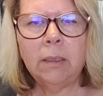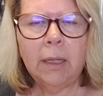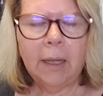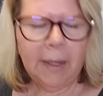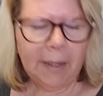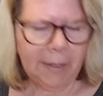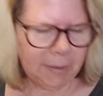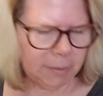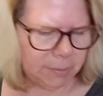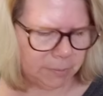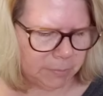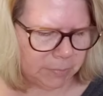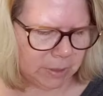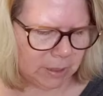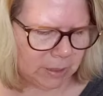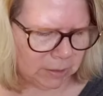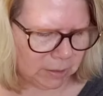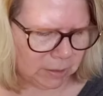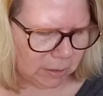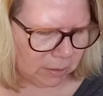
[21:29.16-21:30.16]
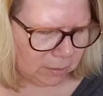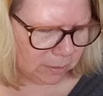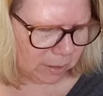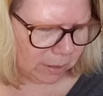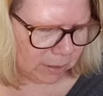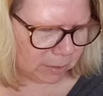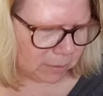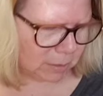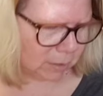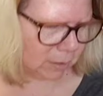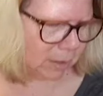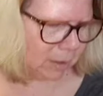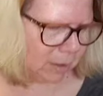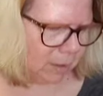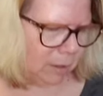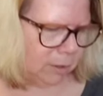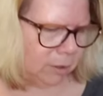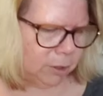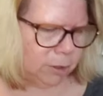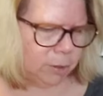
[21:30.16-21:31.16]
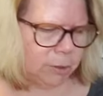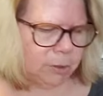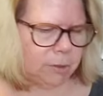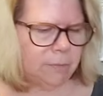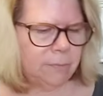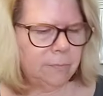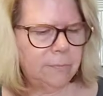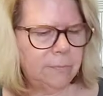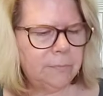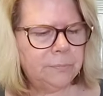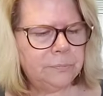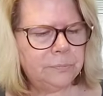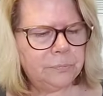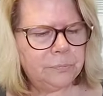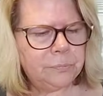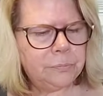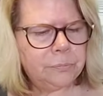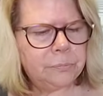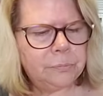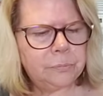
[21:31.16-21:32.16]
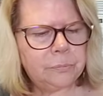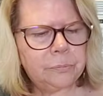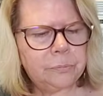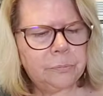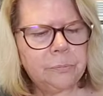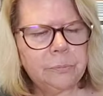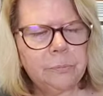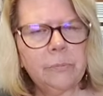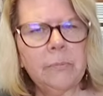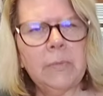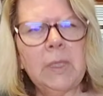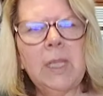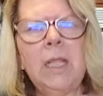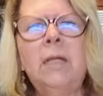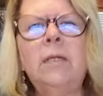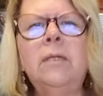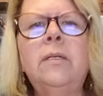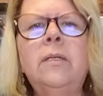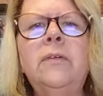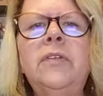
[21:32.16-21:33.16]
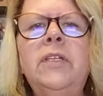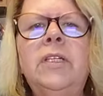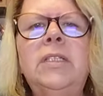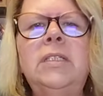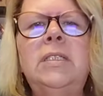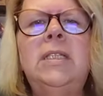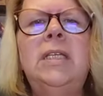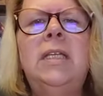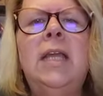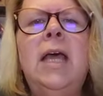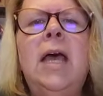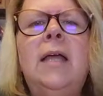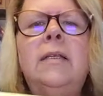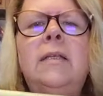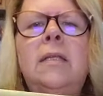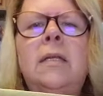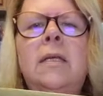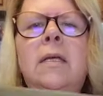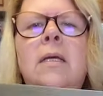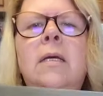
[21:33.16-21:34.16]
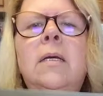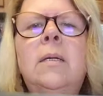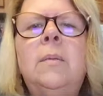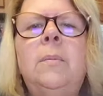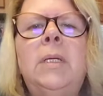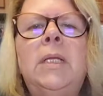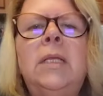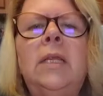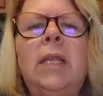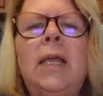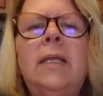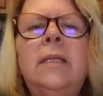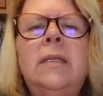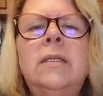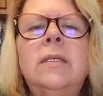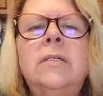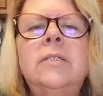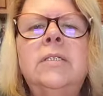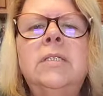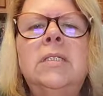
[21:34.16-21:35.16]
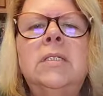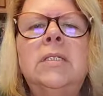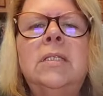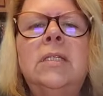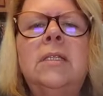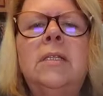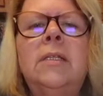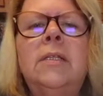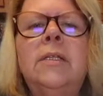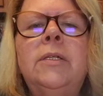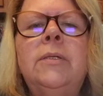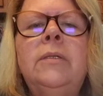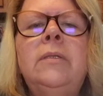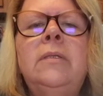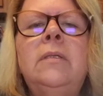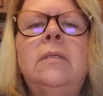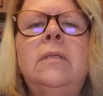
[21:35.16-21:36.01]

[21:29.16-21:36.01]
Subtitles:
It's a little dude. I don't know if you can see that. But like there's this little dude,